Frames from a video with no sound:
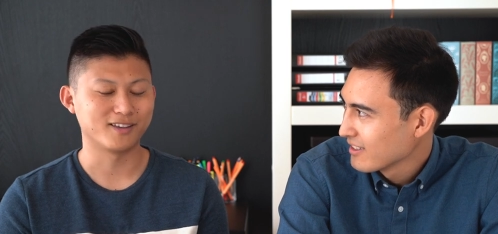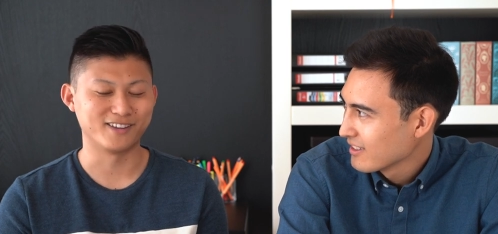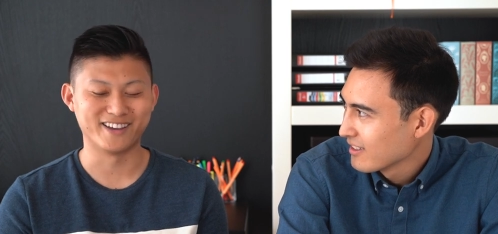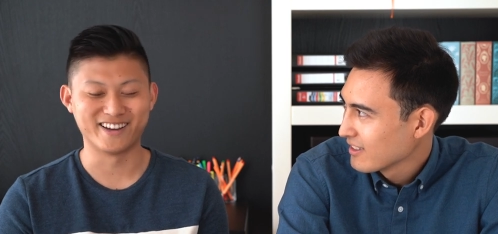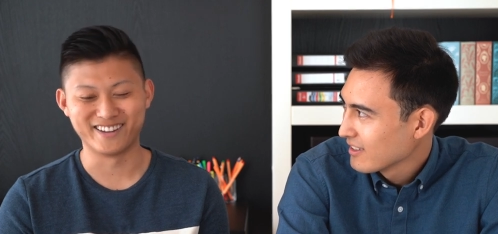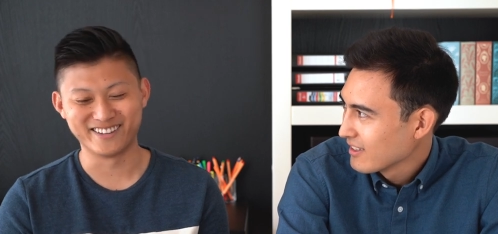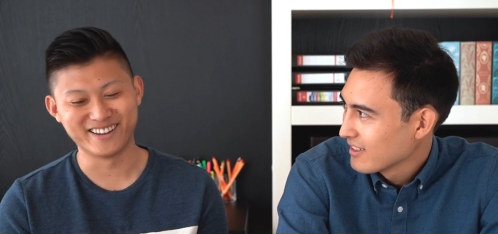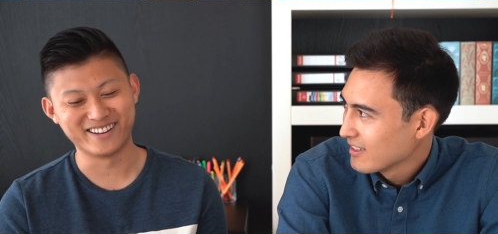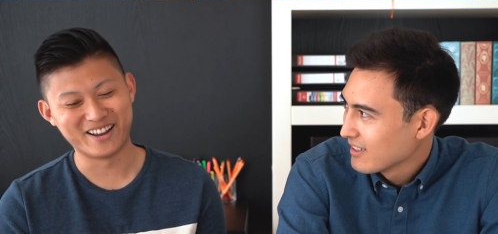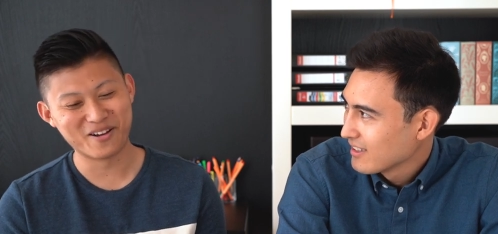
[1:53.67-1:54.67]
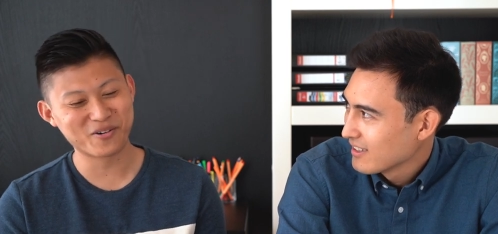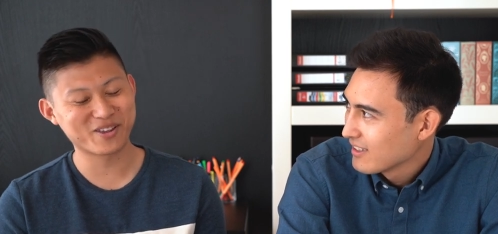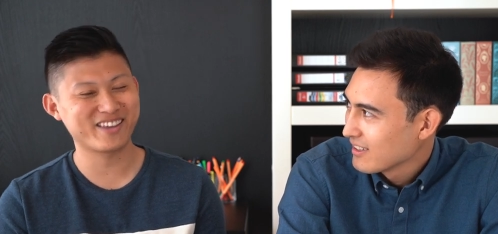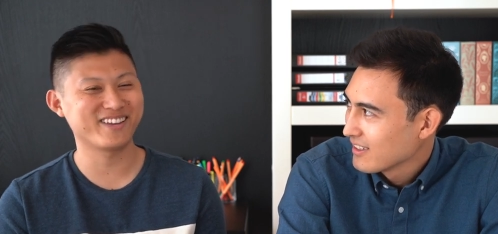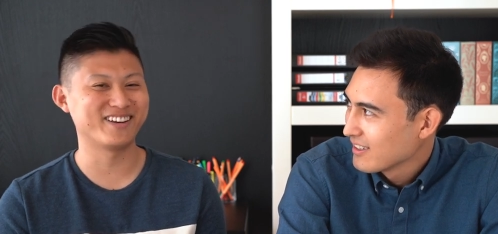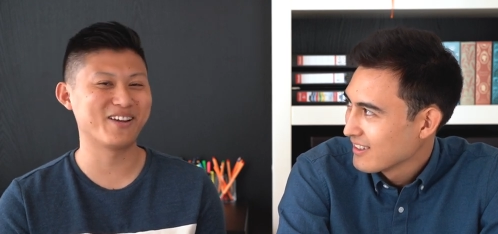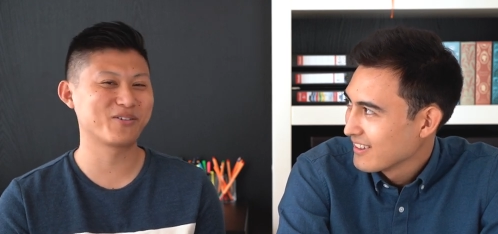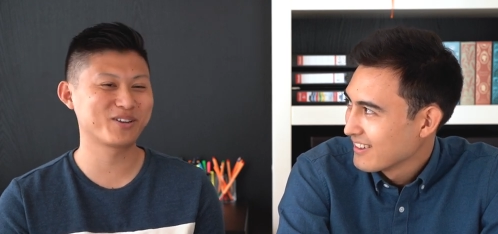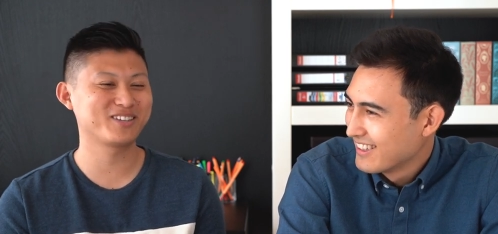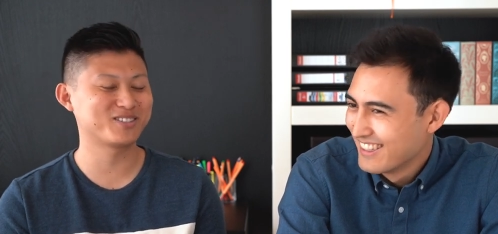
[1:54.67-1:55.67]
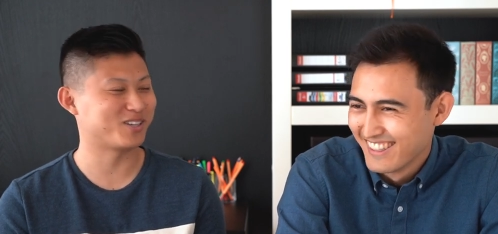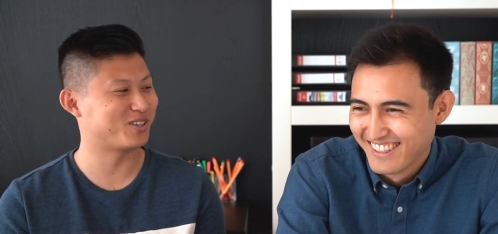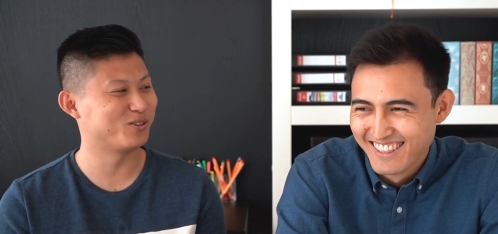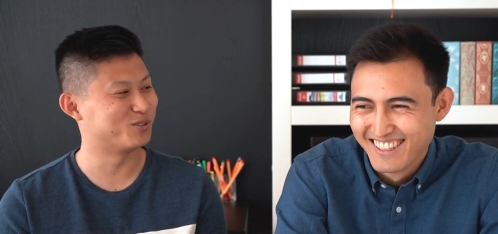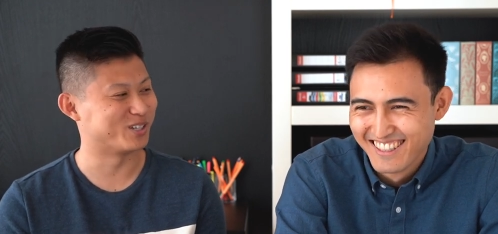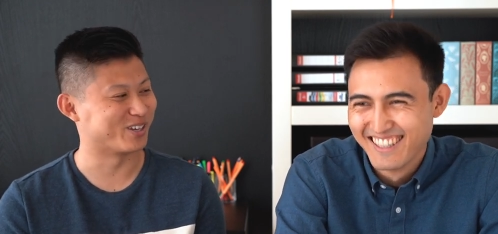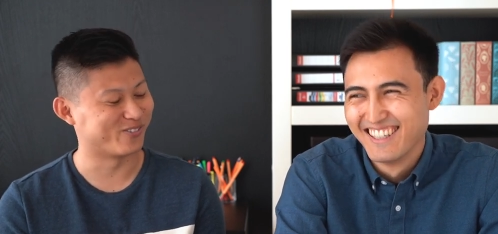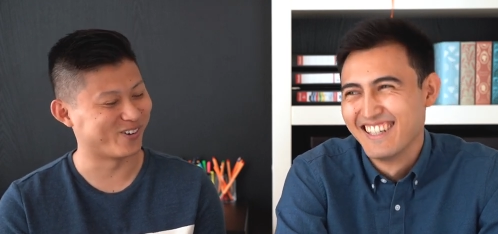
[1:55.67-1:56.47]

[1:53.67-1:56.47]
Speaker 1: Yeah, yeah. Networking, networking is a huge thing in